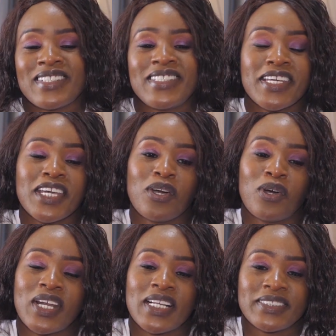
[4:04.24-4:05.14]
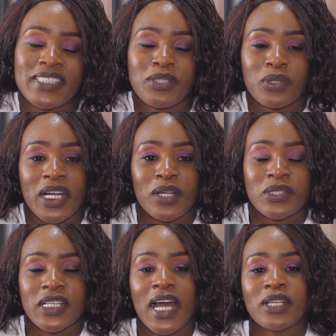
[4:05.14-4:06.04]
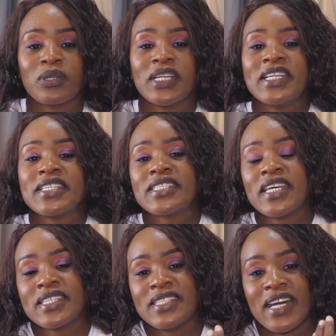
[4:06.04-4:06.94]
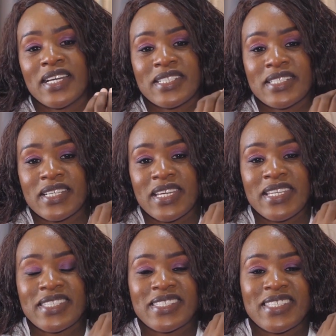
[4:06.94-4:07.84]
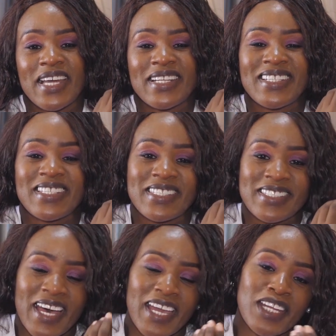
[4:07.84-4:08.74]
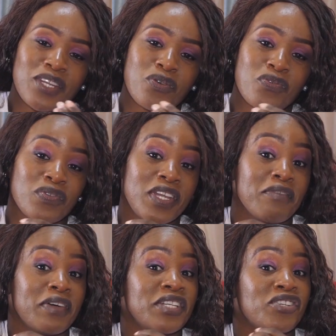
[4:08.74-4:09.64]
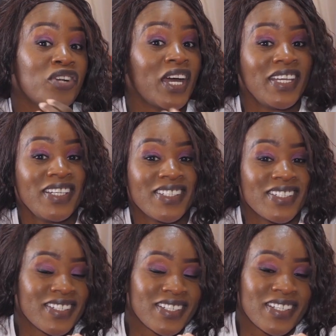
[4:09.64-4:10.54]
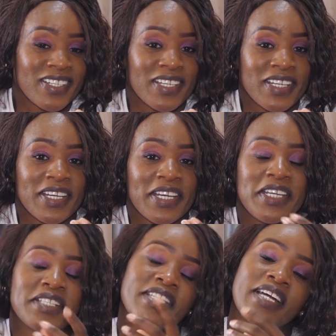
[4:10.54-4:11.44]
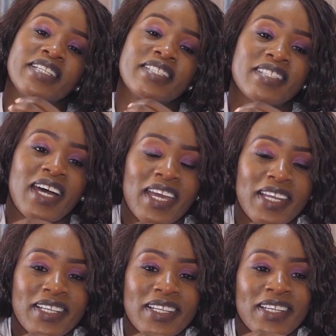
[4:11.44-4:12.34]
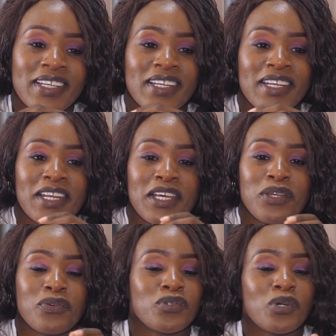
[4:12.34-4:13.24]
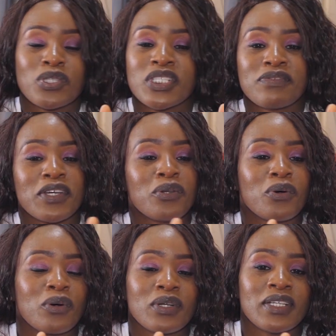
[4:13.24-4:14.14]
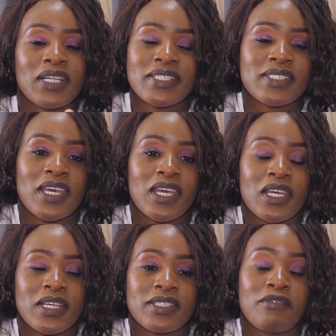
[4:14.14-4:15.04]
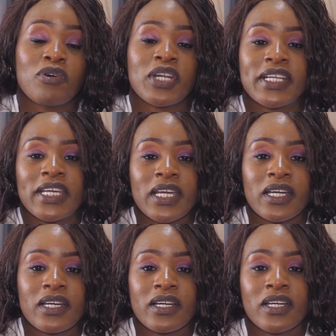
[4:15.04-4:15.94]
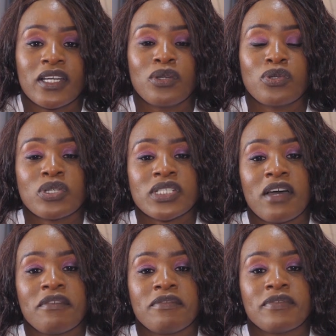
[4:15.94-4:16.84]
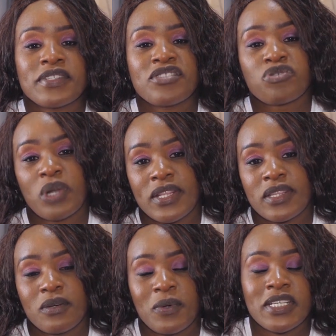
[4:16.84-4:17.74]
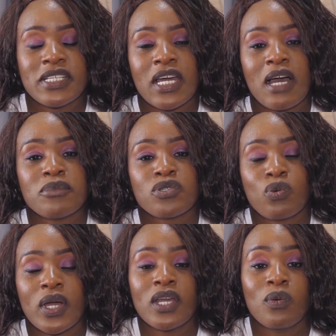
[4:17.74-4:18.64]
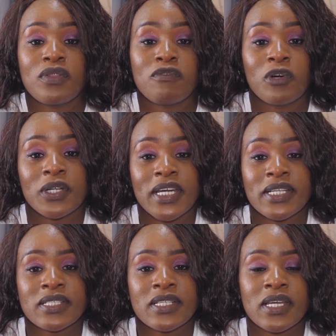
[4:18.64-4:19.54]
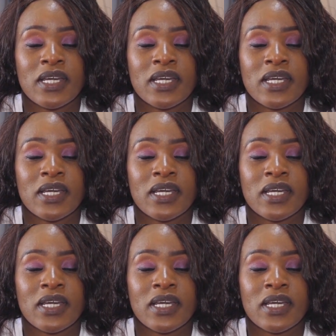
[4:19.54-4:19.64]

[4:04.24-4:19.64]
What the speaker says: Taking orders that you cannot handle in sense that it's a design you've never tried. It's a design you don't even know. Let's say it's a fondant cake. You don't have strength when it comes to working with fondant.